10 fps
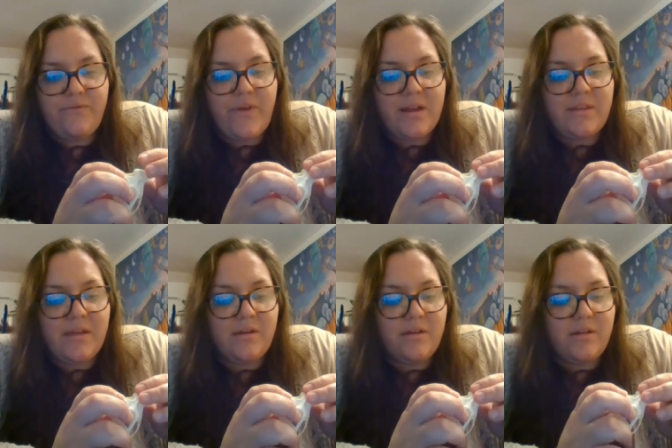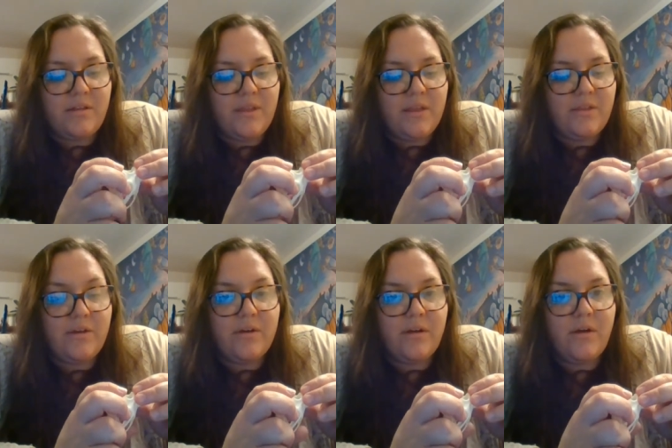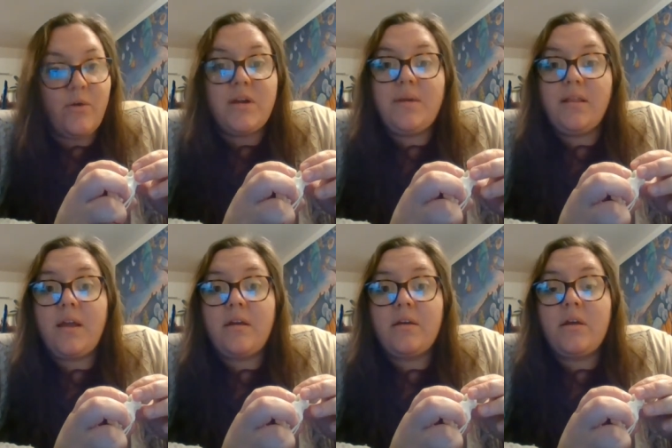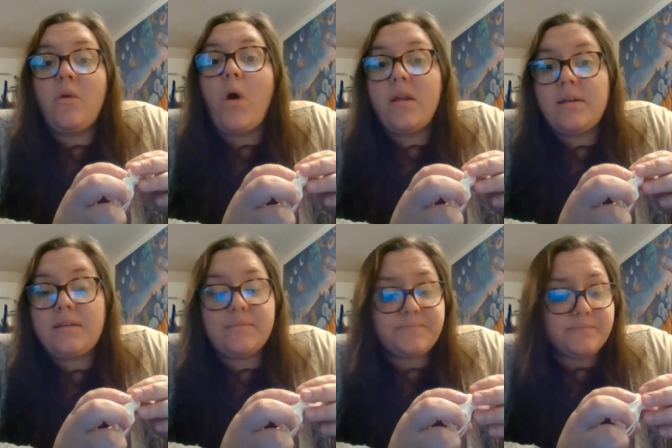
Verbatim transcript: In fact, they're they look uh, quite a bit like iguanas,